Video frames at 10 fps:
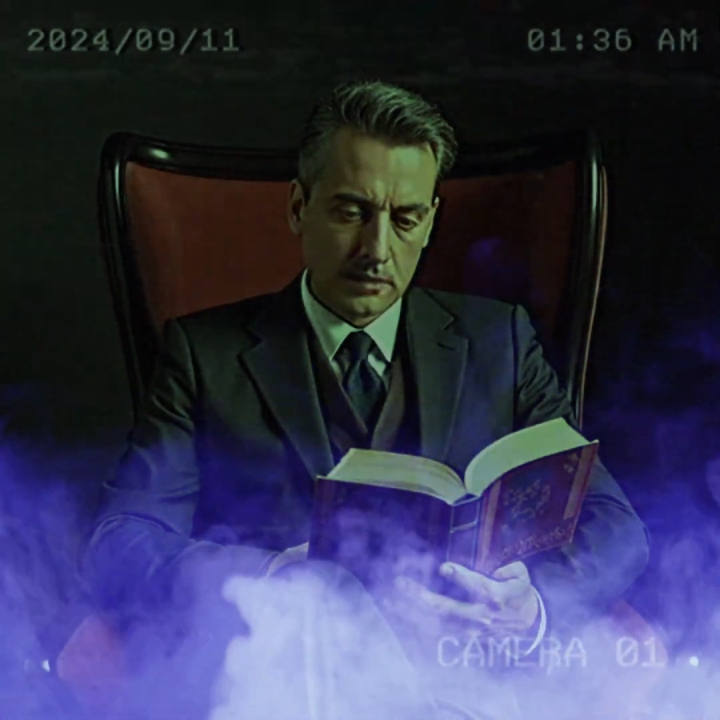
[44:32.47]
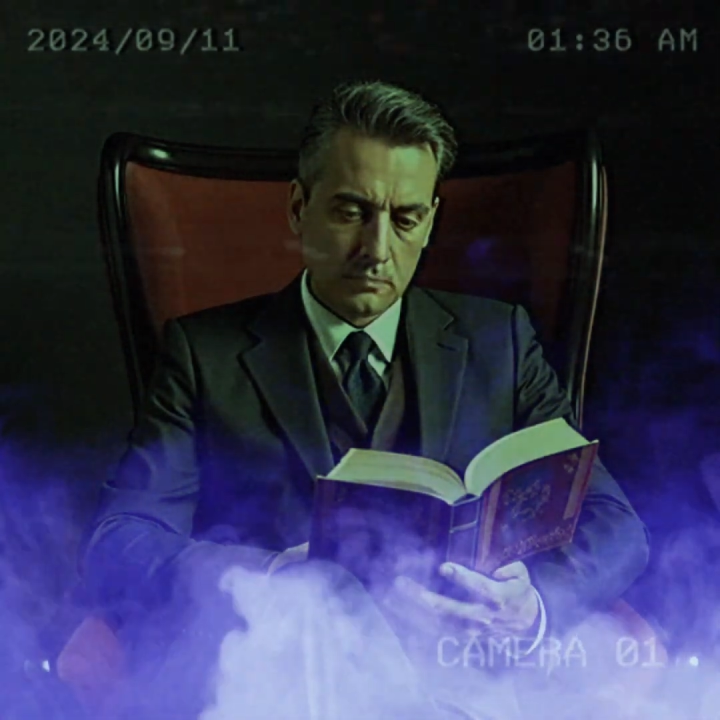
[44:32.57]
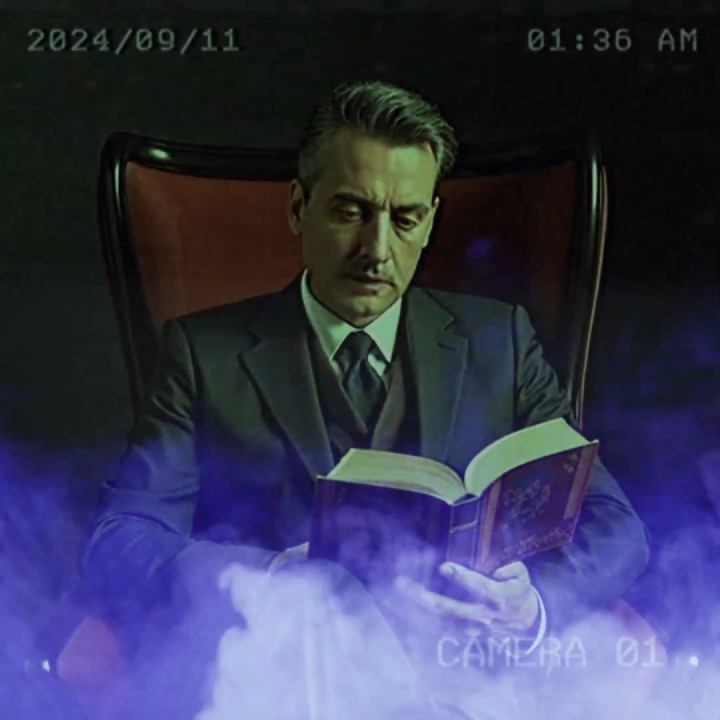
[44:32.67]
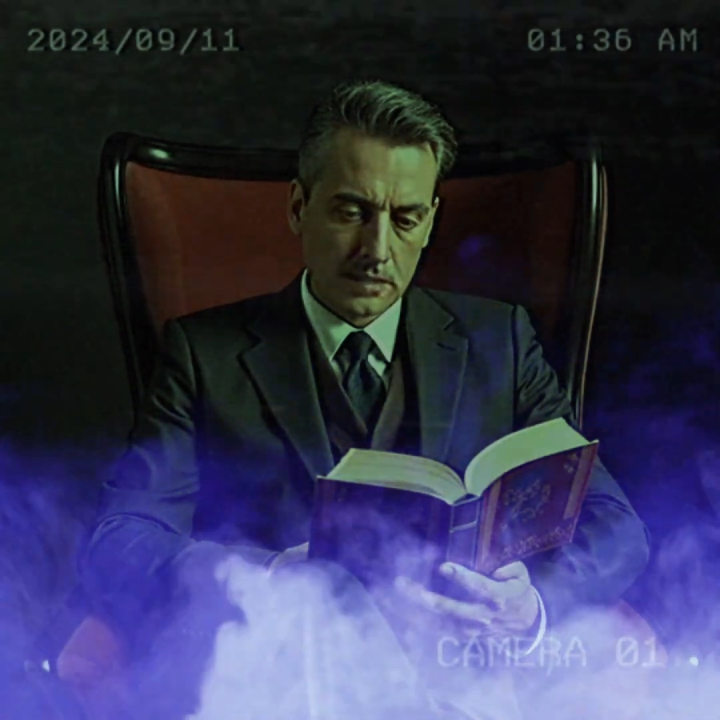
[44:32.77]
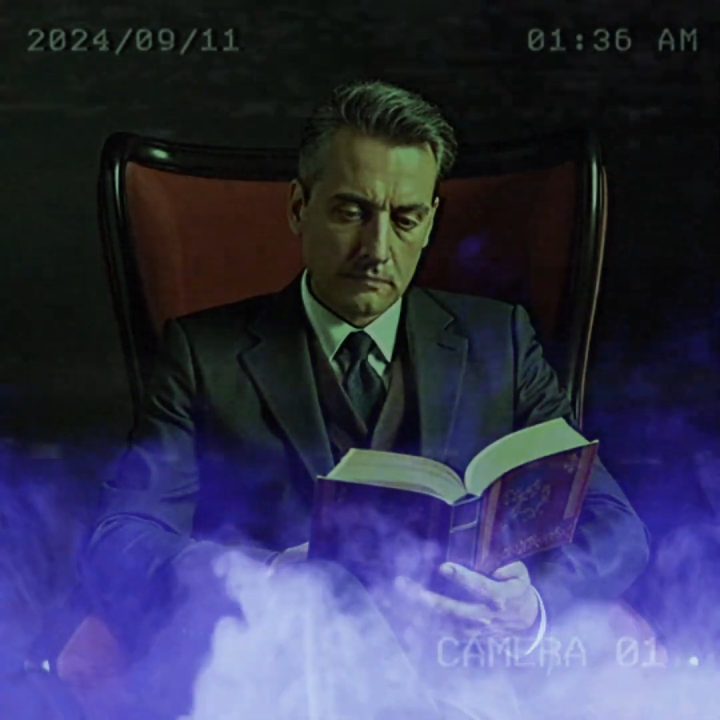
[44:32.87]

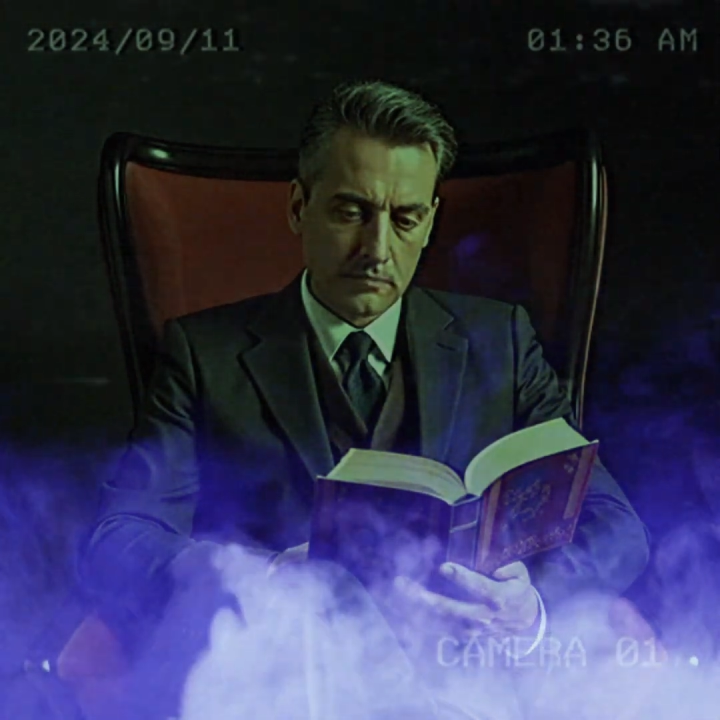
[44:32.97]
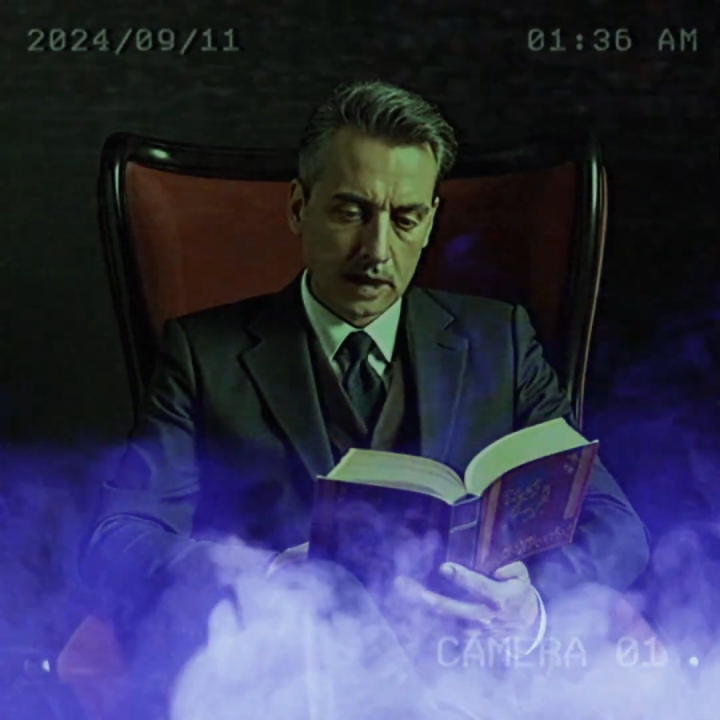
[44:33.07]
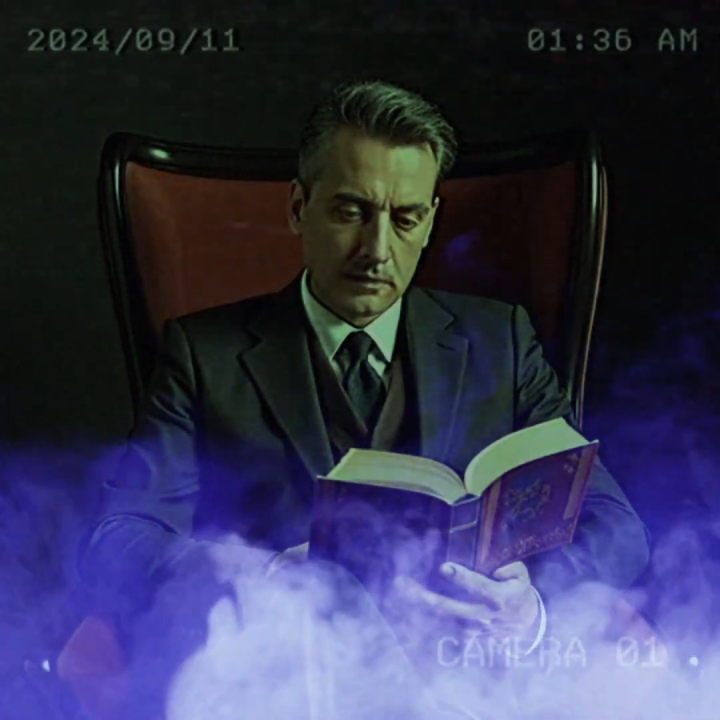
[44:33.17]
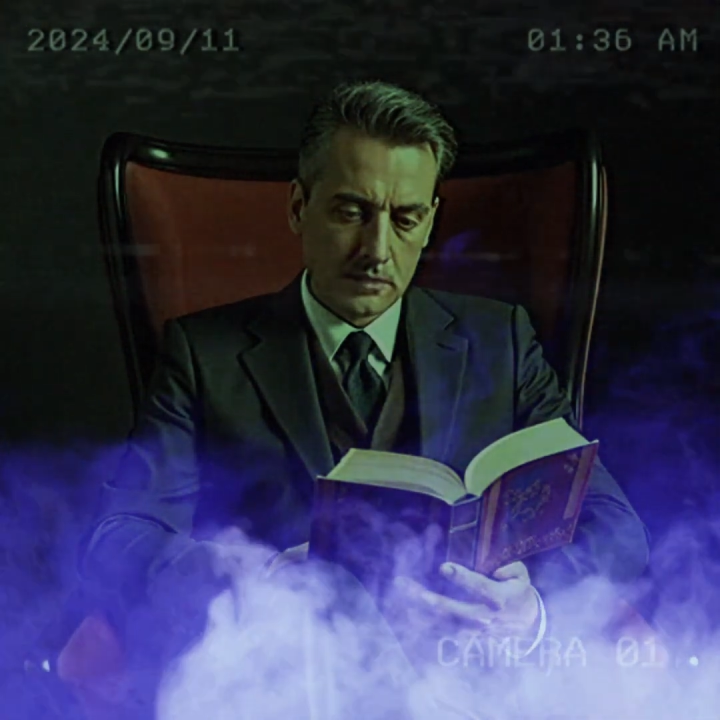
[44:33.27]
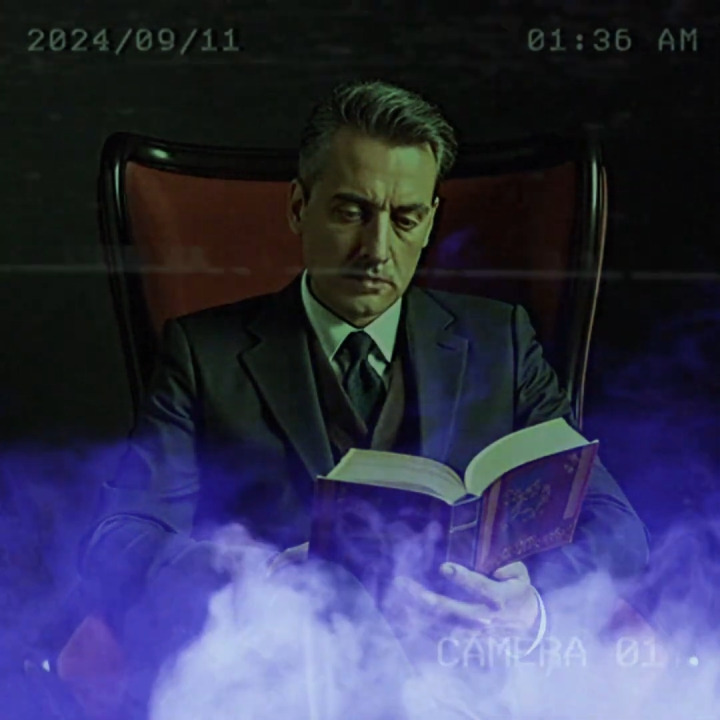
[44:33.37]
regiment in
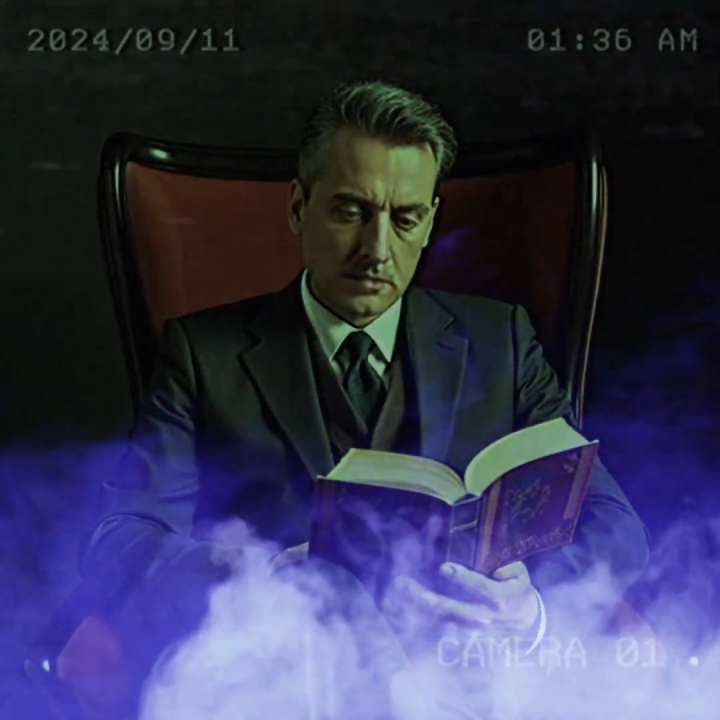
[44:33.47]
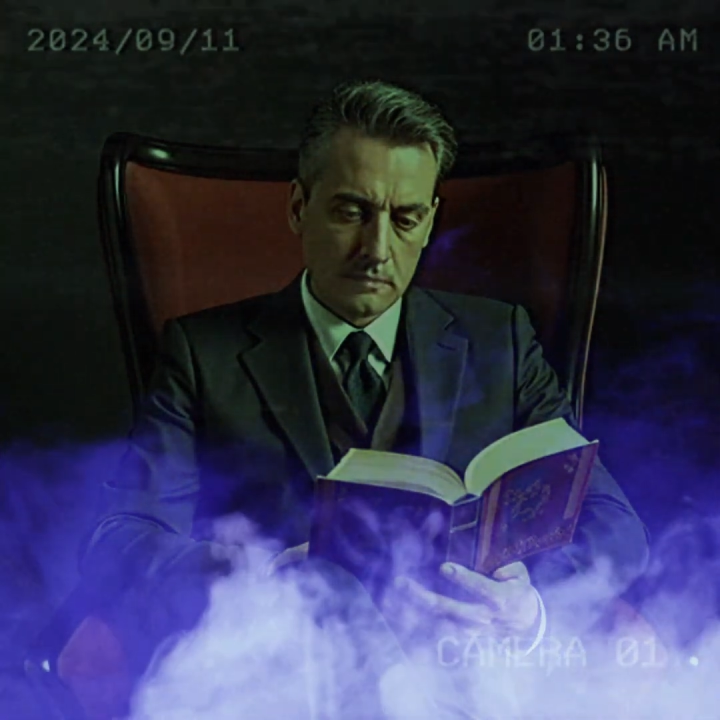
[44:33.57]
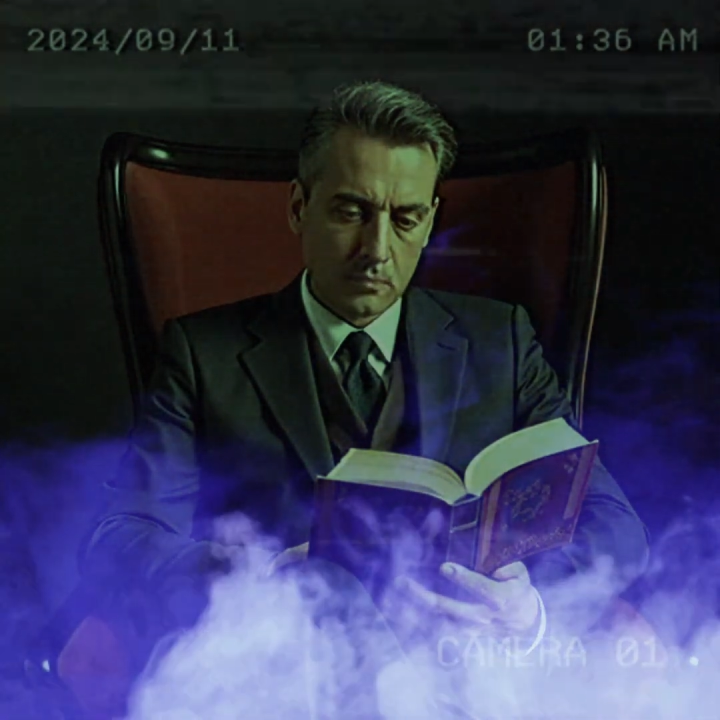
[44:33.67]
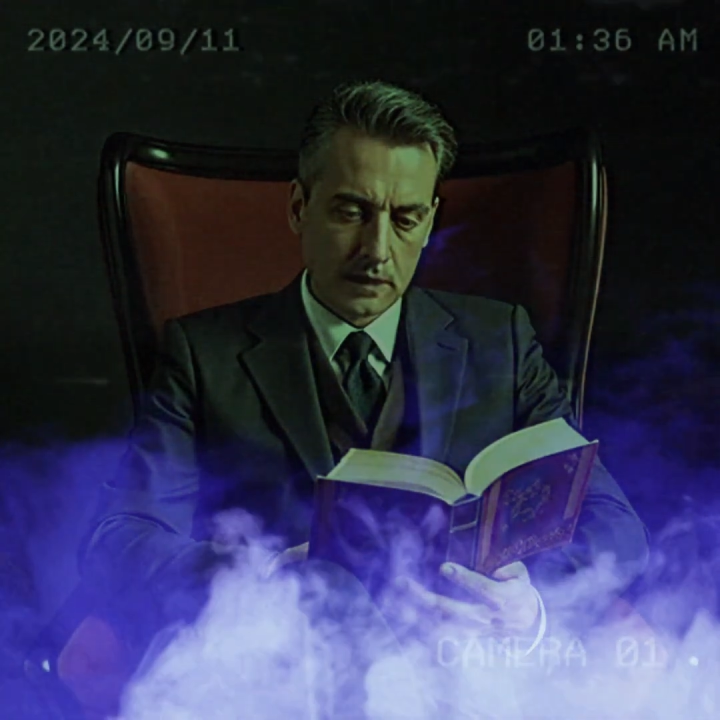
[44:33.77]
Flanders,